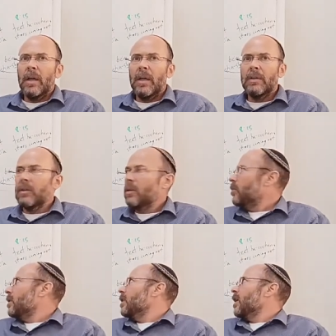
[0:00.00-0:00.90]
It's
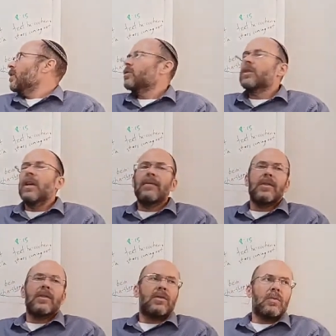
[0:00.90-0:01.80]
going to be
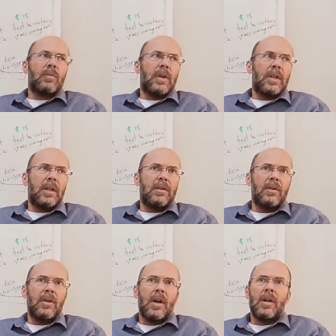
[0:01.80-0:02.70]
9:07 soon. What do they
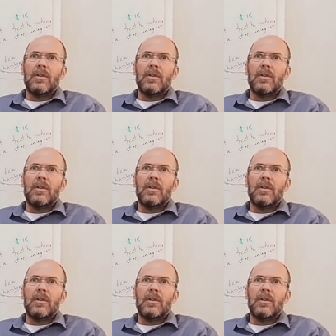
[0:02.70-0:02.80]
do?